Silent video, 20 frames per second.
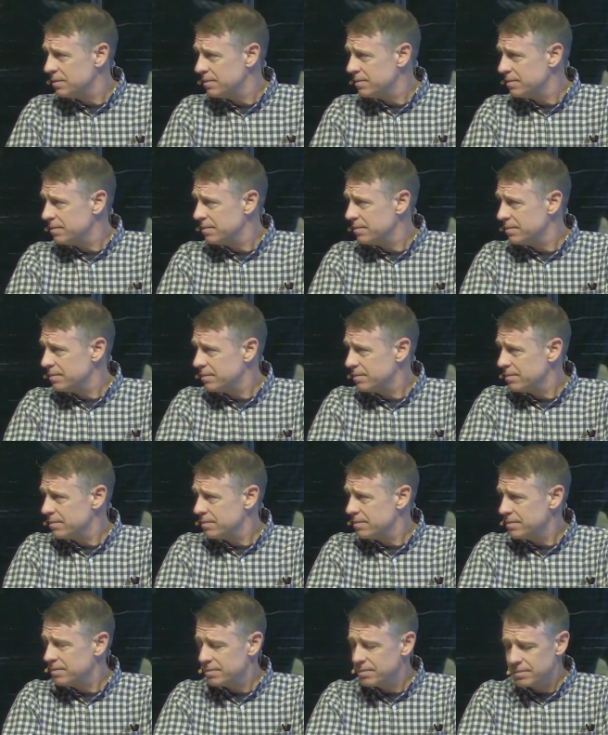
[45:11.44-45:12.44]

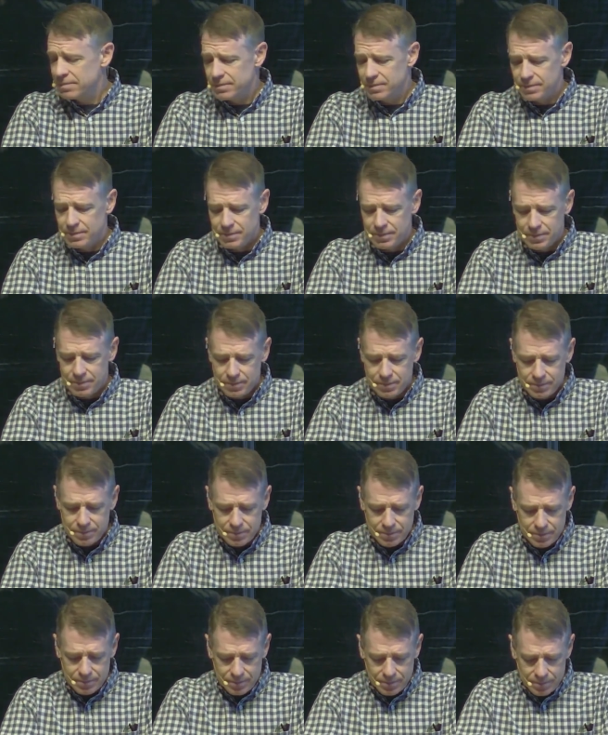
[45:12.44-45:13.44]

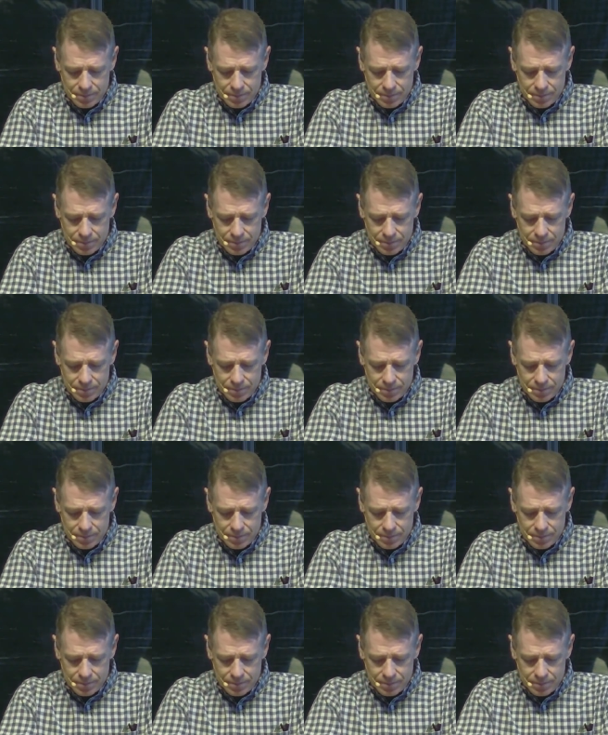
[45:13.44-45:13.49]
Nothing is said.